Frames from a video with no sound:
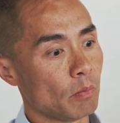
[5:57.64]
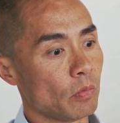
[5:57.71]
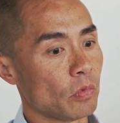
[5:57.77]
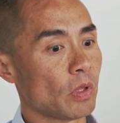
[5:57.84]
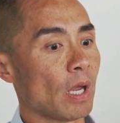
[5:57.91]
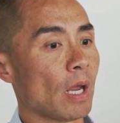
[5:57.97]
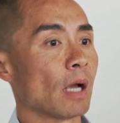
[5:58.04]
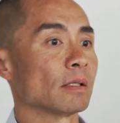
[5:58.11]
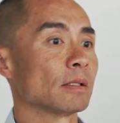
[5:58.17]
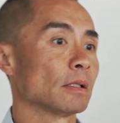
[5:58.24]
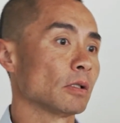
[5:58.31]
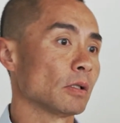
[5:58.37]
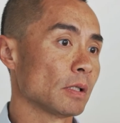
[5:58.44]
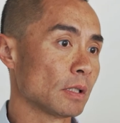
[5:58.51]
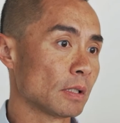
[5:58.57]
They are
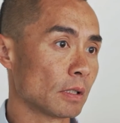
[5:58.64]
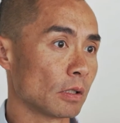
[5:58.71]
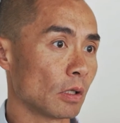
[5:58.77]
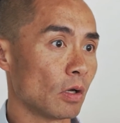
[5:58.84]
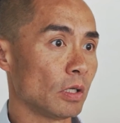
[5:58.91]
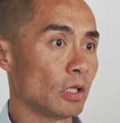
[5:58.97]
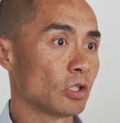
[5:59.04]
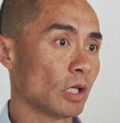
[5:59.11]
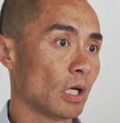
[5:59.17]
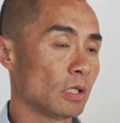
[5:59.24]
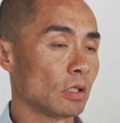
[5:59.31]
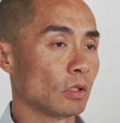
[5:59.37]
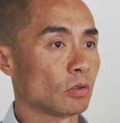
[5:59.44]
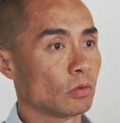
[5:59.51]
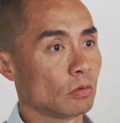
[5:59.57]
slowly
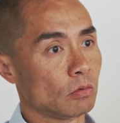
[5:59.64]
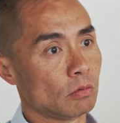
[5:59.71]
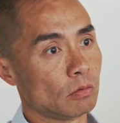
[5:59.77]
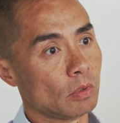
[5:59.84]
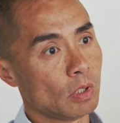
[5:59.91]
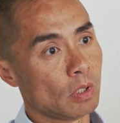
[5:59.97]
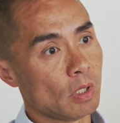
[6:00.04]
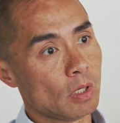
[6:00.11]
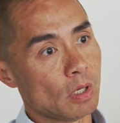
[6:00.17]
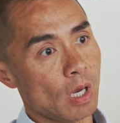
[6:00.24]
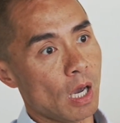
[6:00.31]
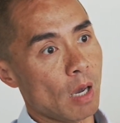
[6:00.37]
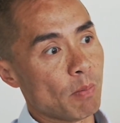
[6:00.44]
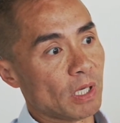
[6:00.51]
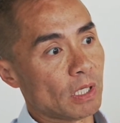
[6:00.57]
changing to
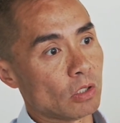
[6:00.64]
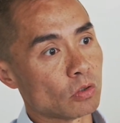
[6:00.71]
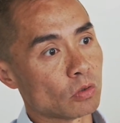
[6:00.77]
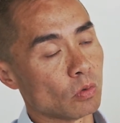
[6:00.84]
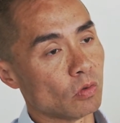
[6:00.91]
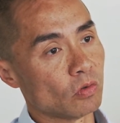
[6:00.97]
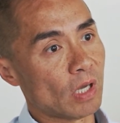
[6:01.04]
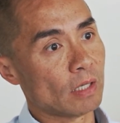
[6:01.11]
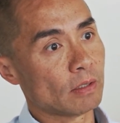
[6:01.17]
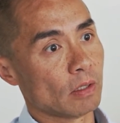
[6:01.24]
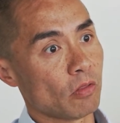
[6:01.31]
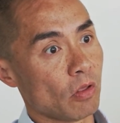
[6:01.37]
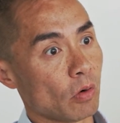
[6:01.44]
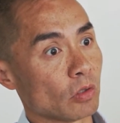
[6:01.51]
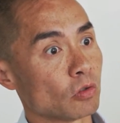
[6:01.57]
making sure
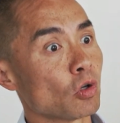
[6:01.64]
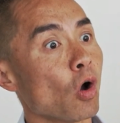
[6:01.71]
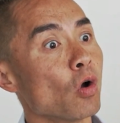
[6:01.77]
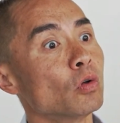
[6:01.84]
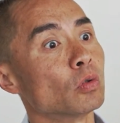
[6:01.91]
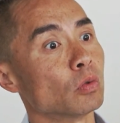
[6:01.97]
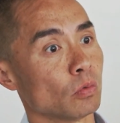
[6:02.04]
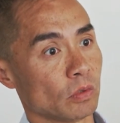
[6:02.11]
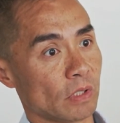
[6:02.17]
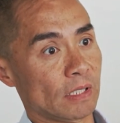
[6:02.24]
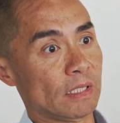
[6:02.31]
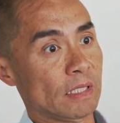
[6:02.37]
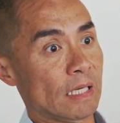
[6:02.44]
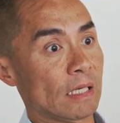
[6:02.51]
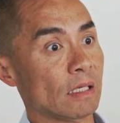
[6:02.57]
that there are totals
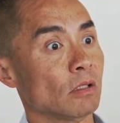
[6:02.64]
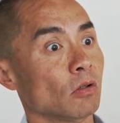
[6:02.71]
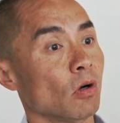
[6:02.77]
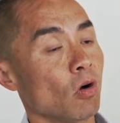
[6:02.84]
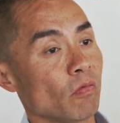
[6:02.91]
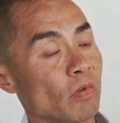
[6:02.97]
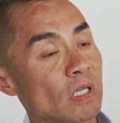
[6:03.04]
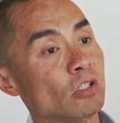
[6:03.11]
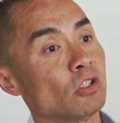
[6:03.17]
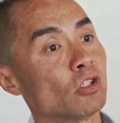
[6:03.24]
at the end of each